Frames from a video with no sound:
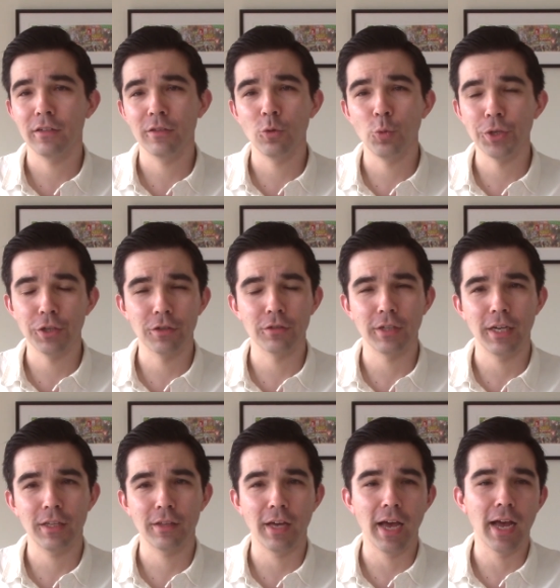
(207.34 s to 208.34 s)
weird
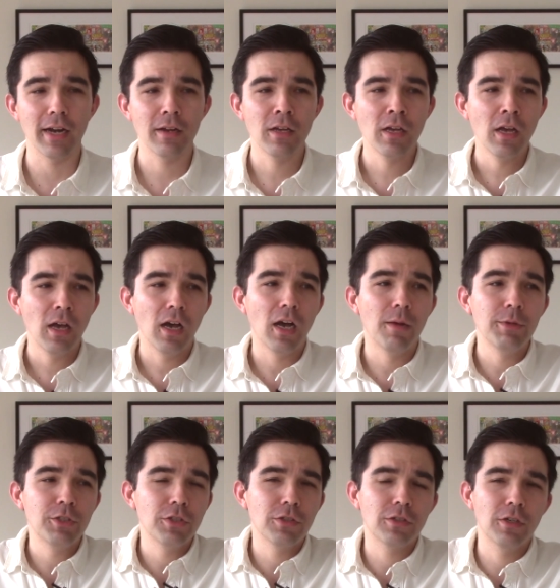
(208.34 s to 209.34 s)
like that. Um,
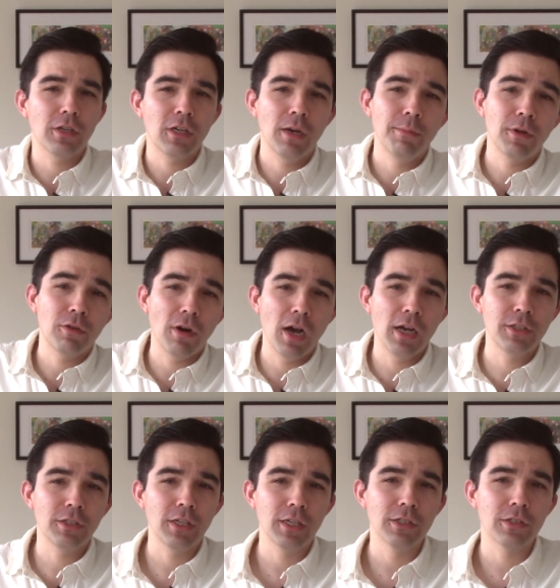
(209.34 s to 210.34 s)
it's just going to come
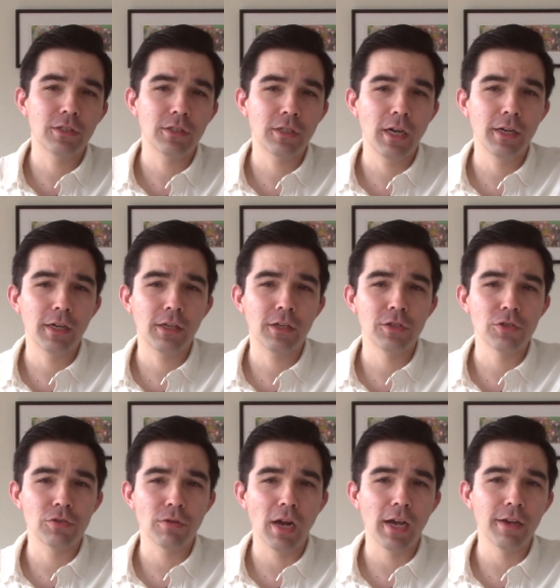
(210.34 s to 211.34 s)
across as kind of
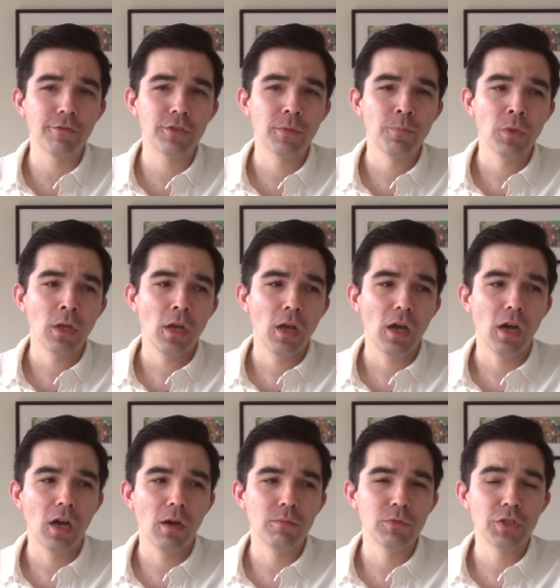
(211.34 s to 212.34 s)
contrived.
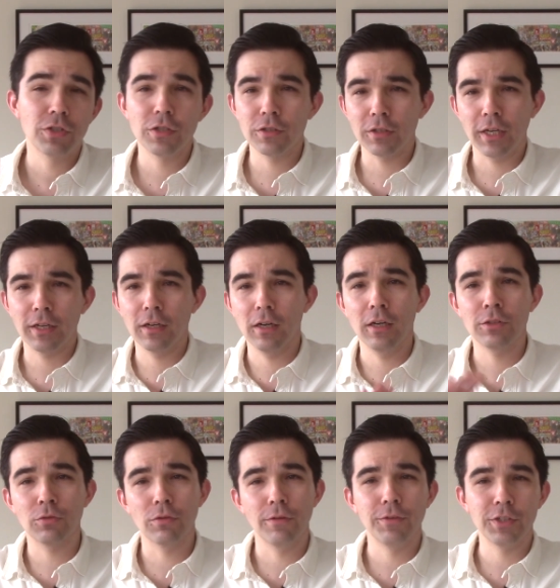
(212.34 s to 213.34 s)
Um, just as like a, a,
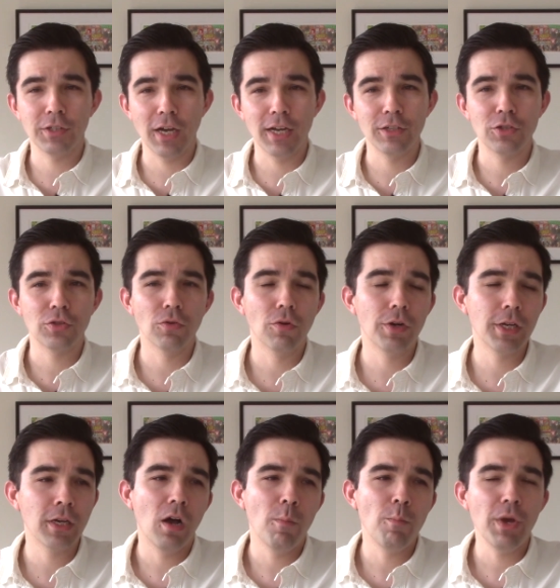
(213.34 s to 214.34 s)
sort of a side
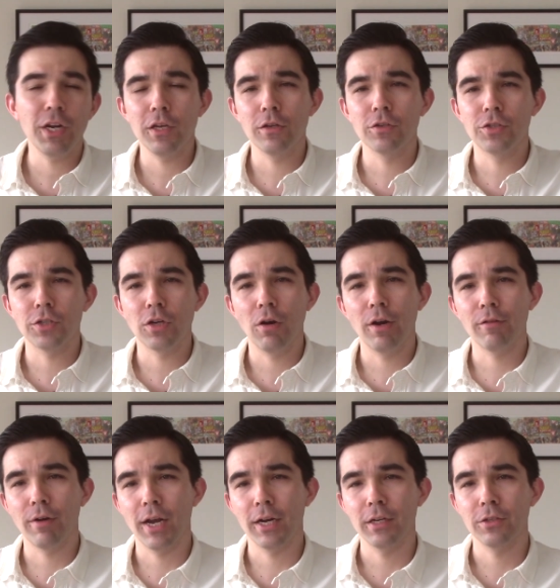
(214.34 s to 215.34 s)
story, many years ago I
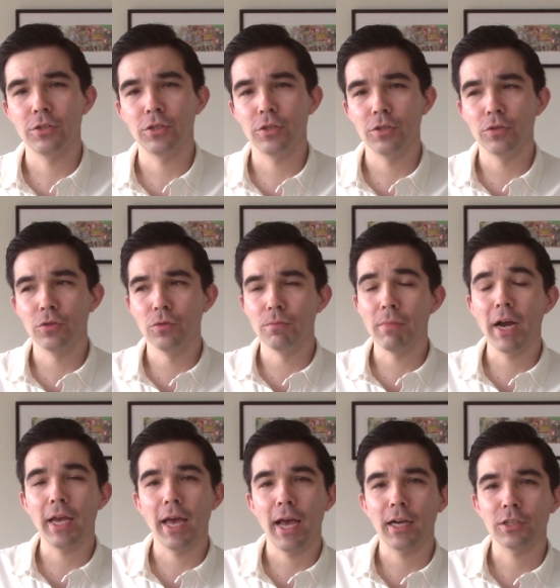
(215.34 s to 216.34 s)
ran into
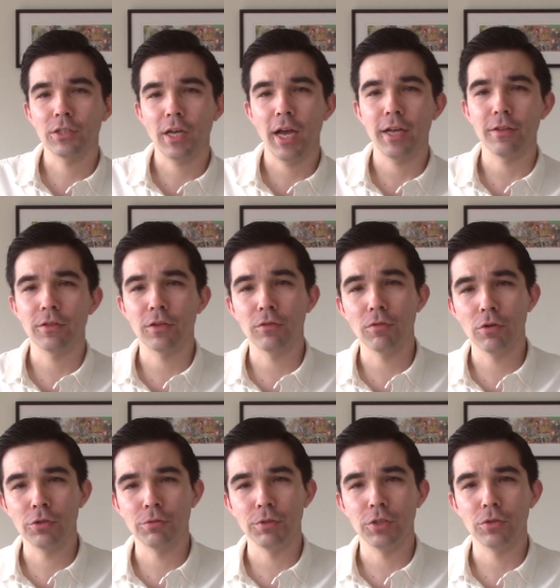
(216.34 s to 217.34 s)
my ex at the
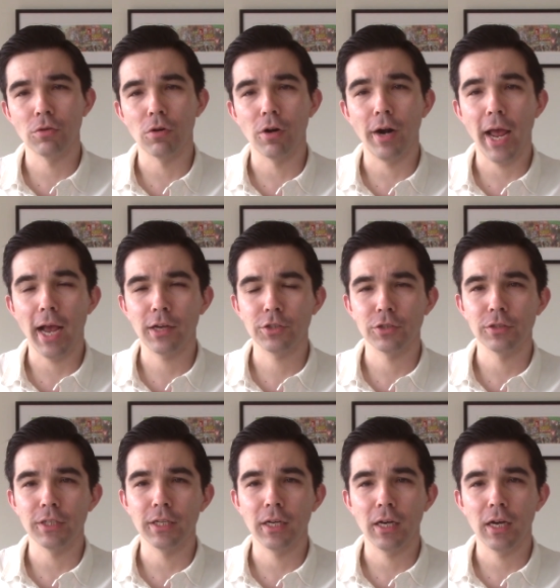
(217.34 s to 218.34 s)
grocery store
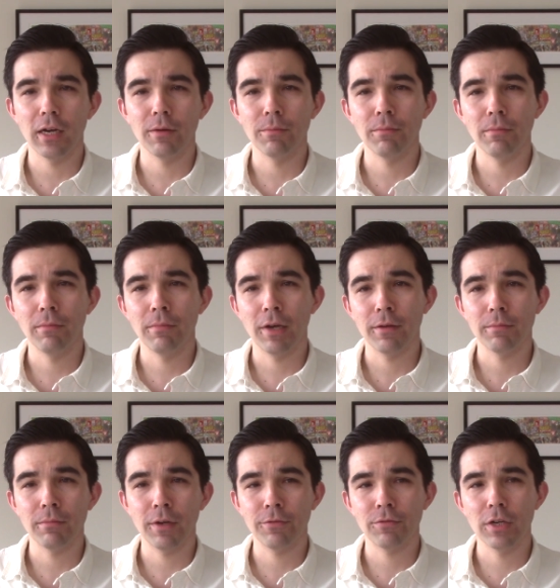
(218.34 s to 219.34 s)
actually. Um, my,
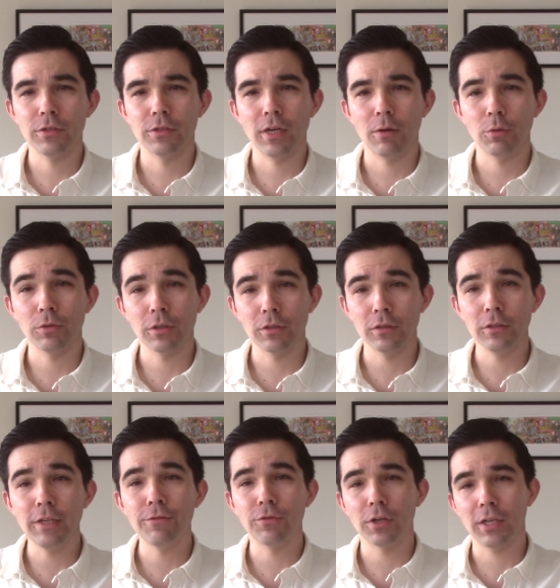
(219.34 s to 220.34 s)
my friends and I were going to
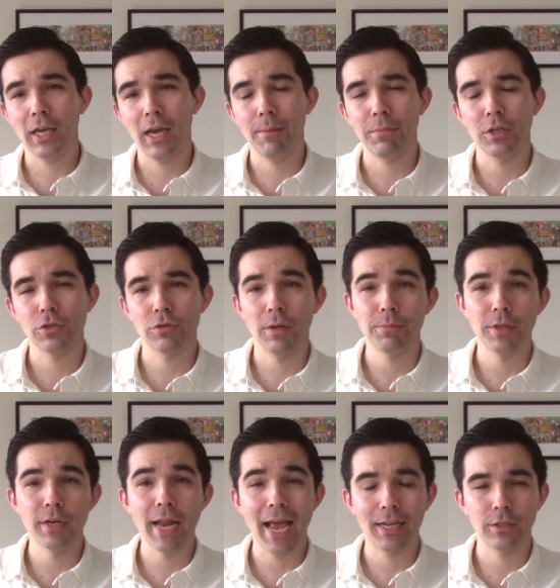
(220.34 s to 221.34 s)
leave for a camping trip
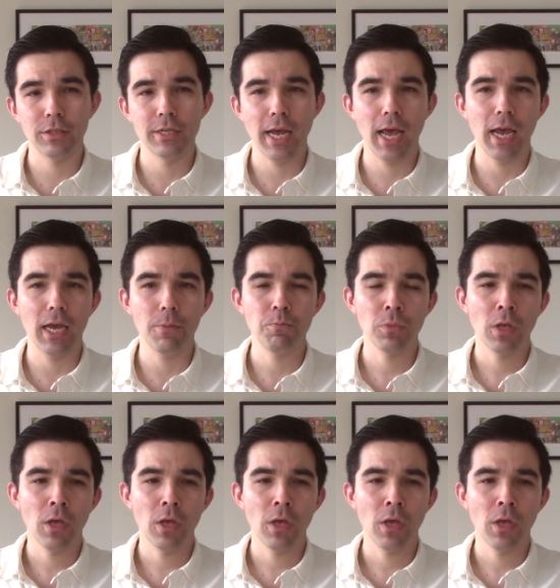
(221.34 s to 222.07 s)
the next day